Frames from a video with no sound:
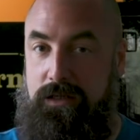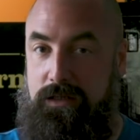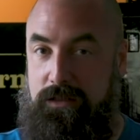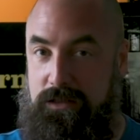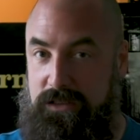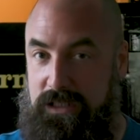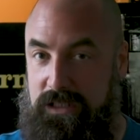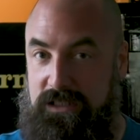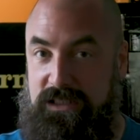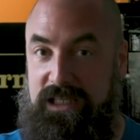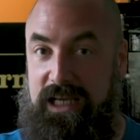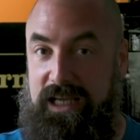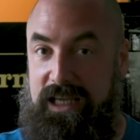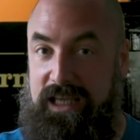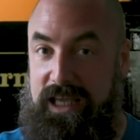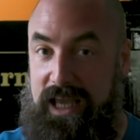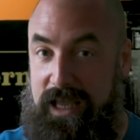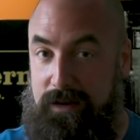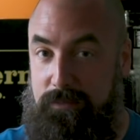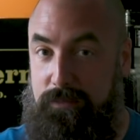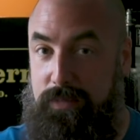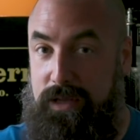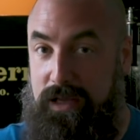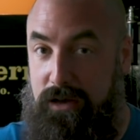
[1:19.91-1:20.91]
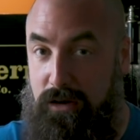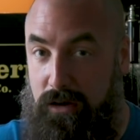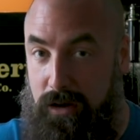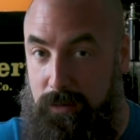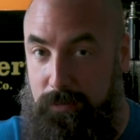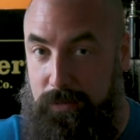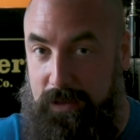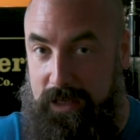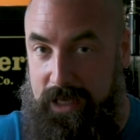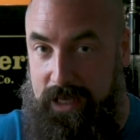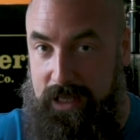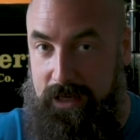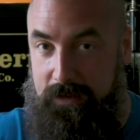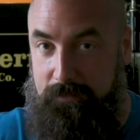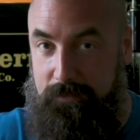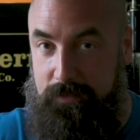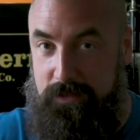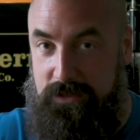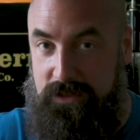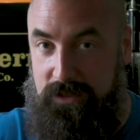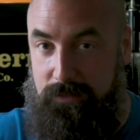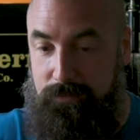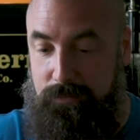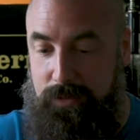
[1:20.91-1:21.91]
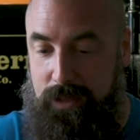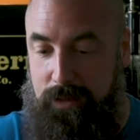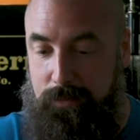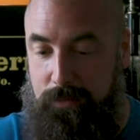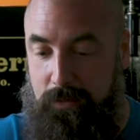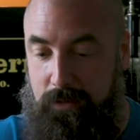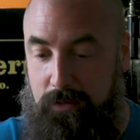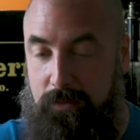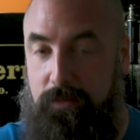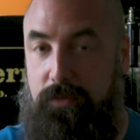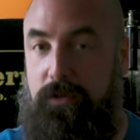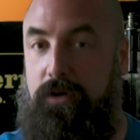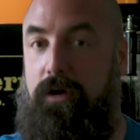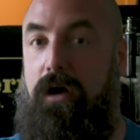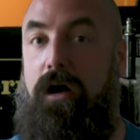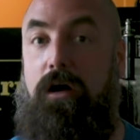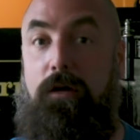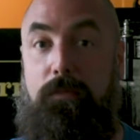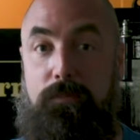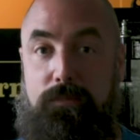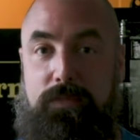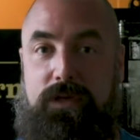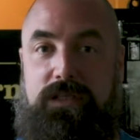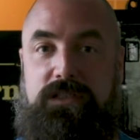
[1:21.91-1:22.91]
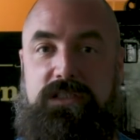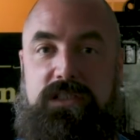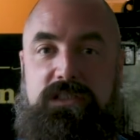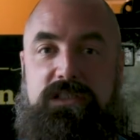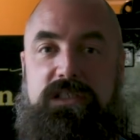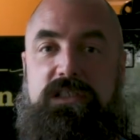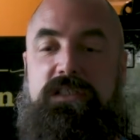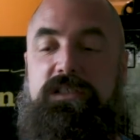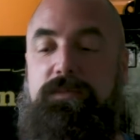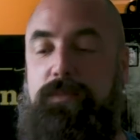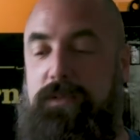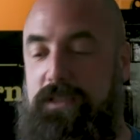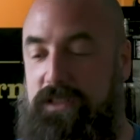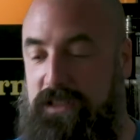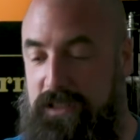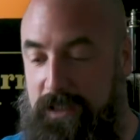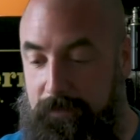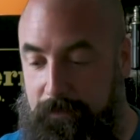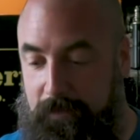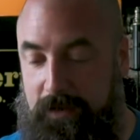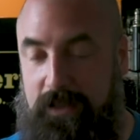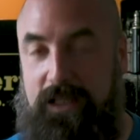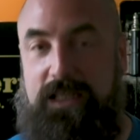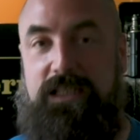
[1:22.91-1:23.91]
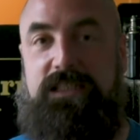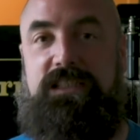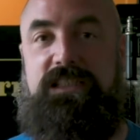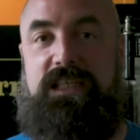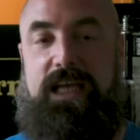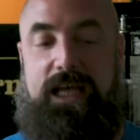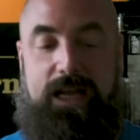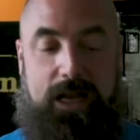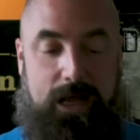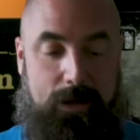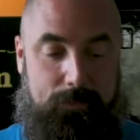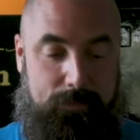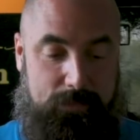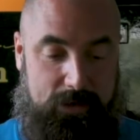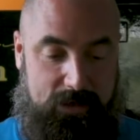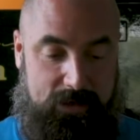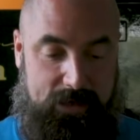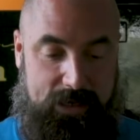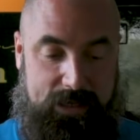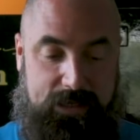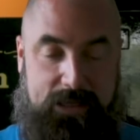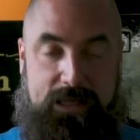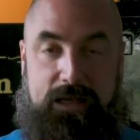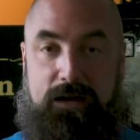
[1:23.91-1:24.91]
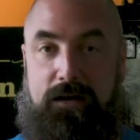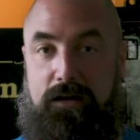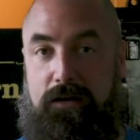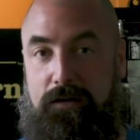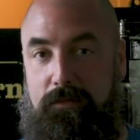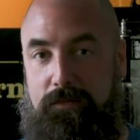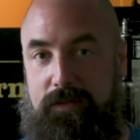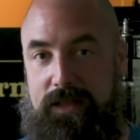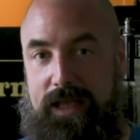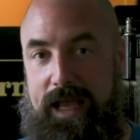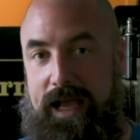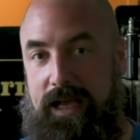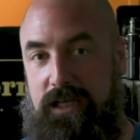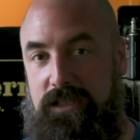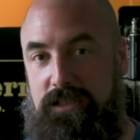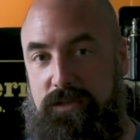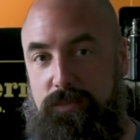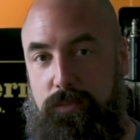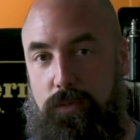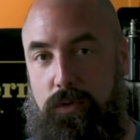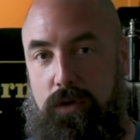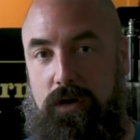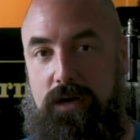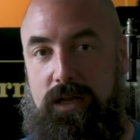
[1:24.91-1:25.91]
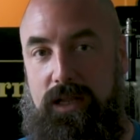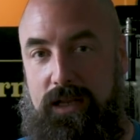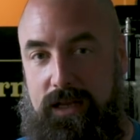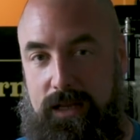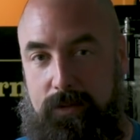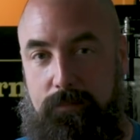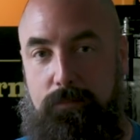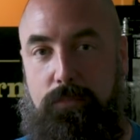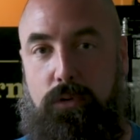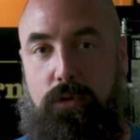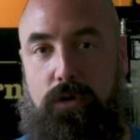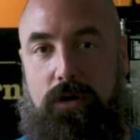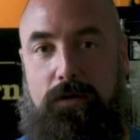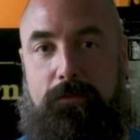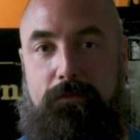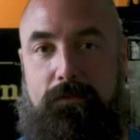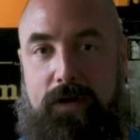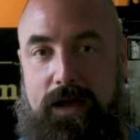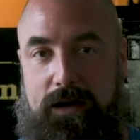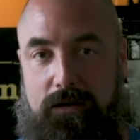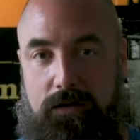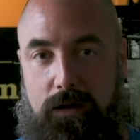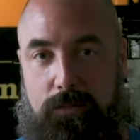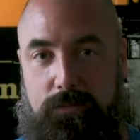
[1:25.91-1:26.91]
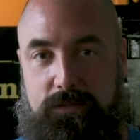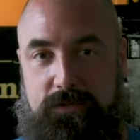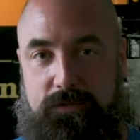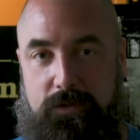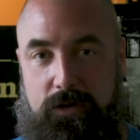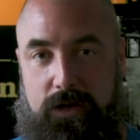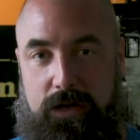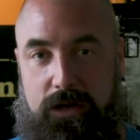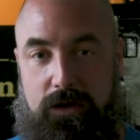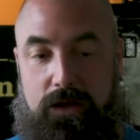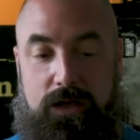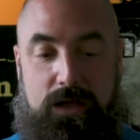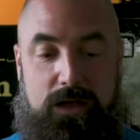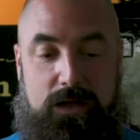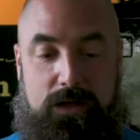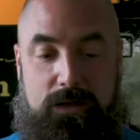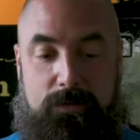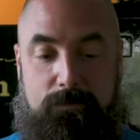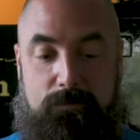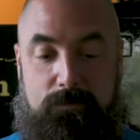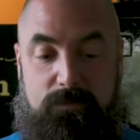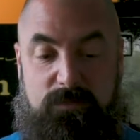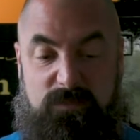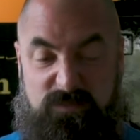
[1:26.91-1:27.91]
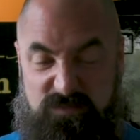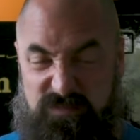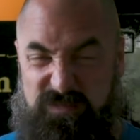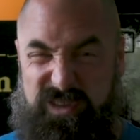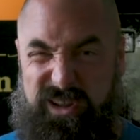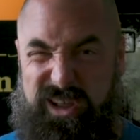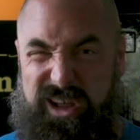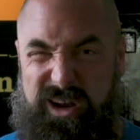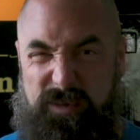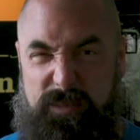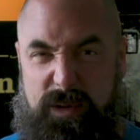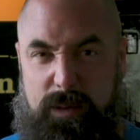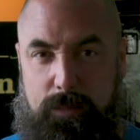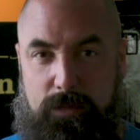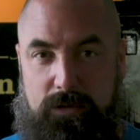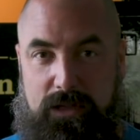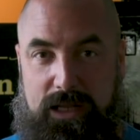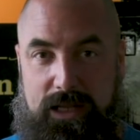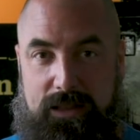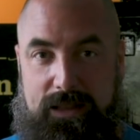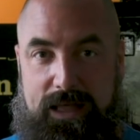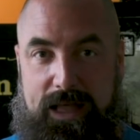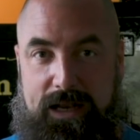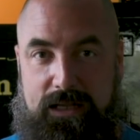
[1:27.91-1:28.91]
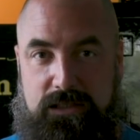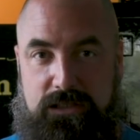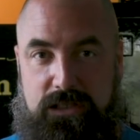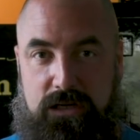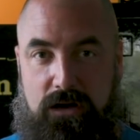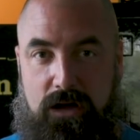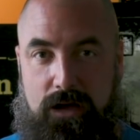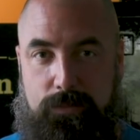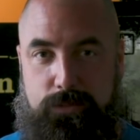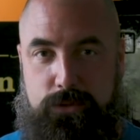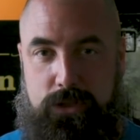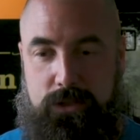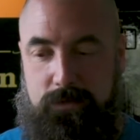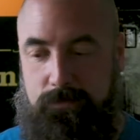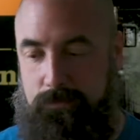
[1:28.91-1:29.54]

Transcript: Since that can be complicated for some people, there are businesses specifically set up to take care of the export and import of firearms for you. A lot of people take that as an option.